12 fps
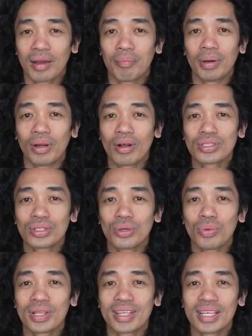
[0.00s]
but also
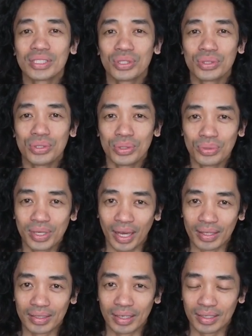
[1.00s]
what things you do
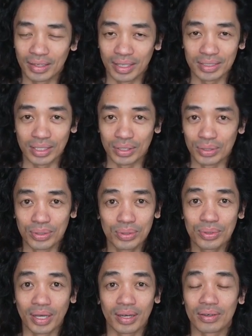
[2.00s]
get, and the things that you
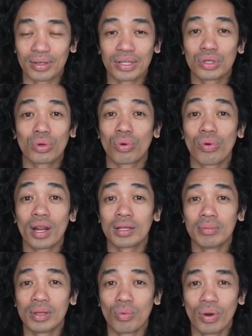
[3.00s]
do get are
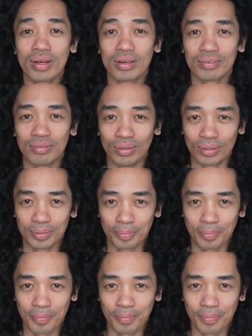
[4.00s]
incredibly wonderful
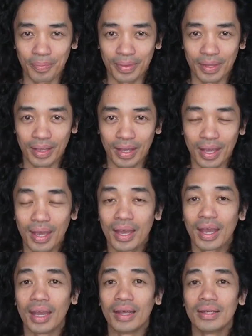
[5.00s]

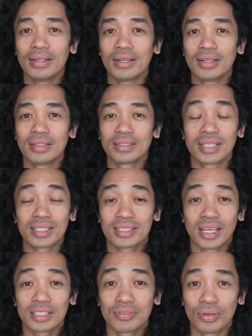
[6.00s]
and
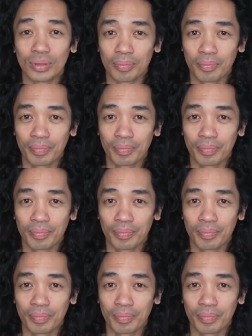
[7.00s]
successful